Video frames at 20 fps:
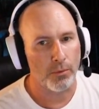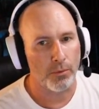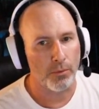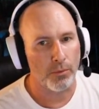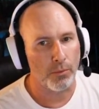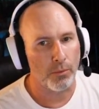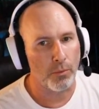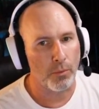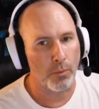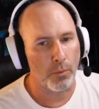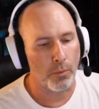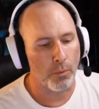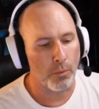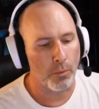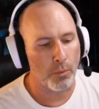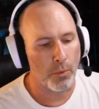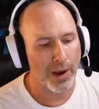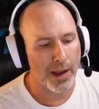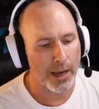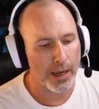
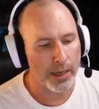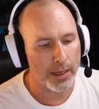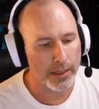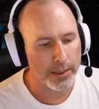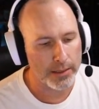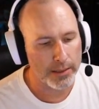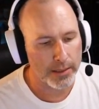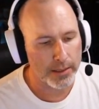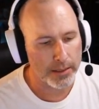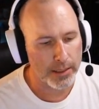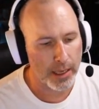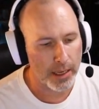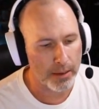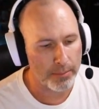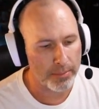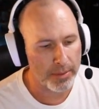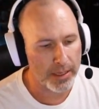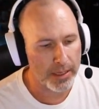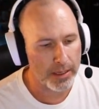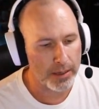Why is this got to
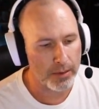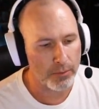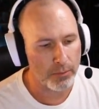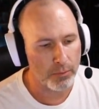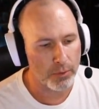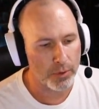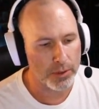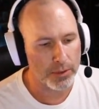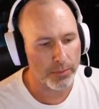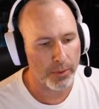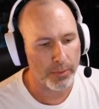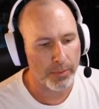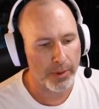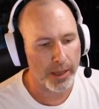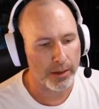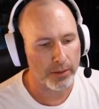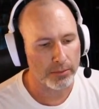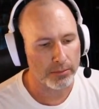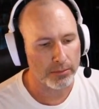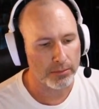be once per
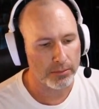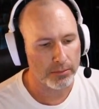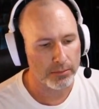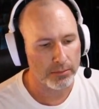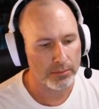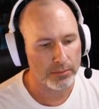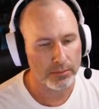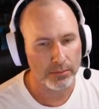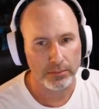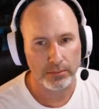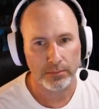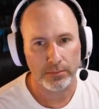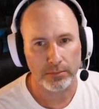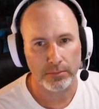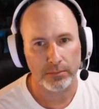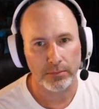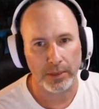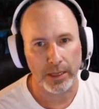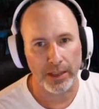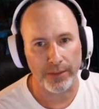battle?
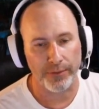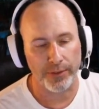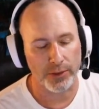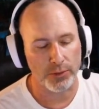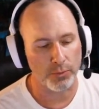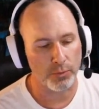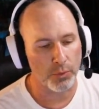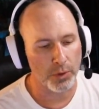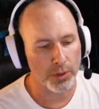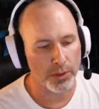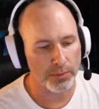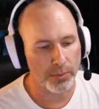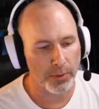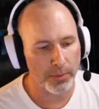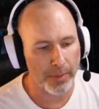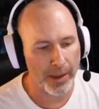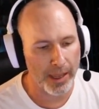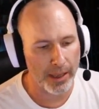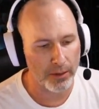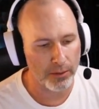If it's once per
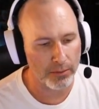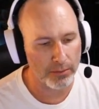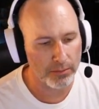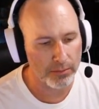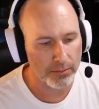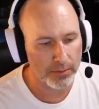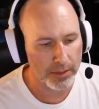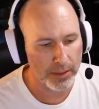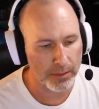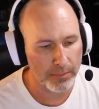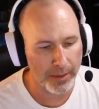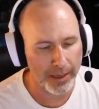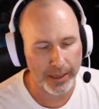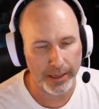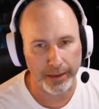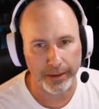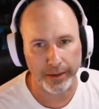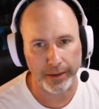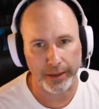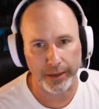battle, then make
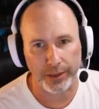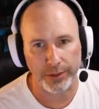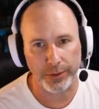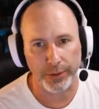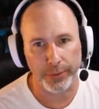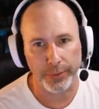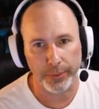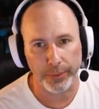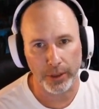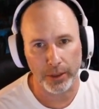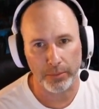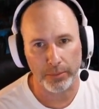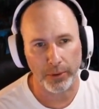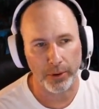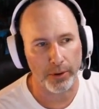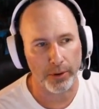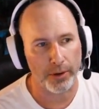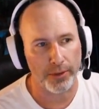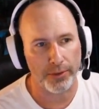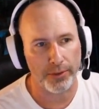it like a 2-up
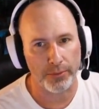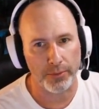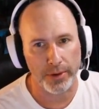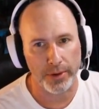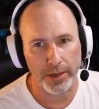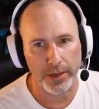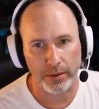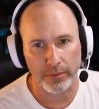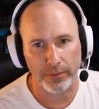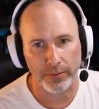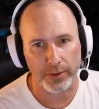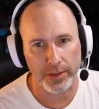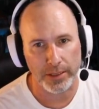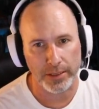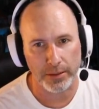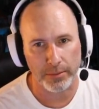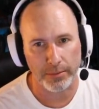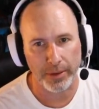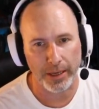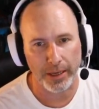or a 3-up for these
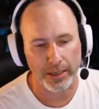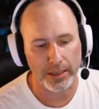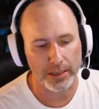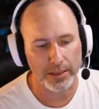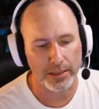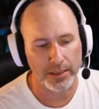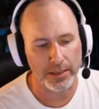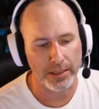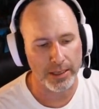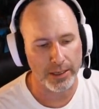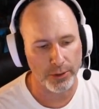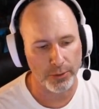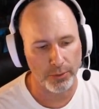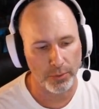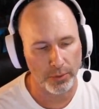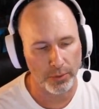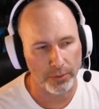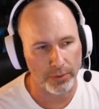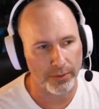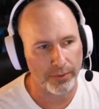impact hits. Then you're
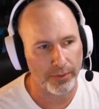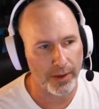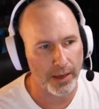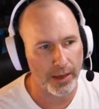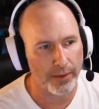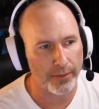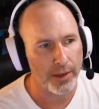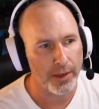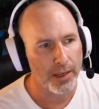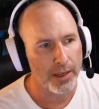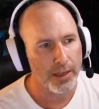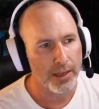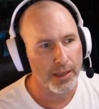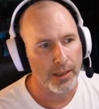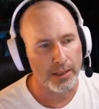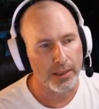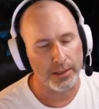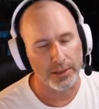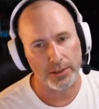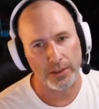rolling a 5.
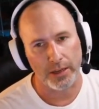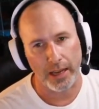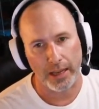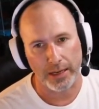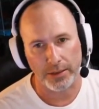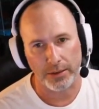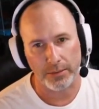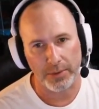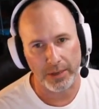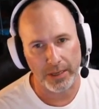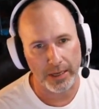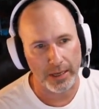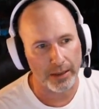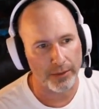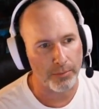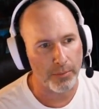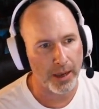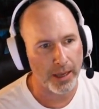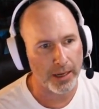This should actually be an F-.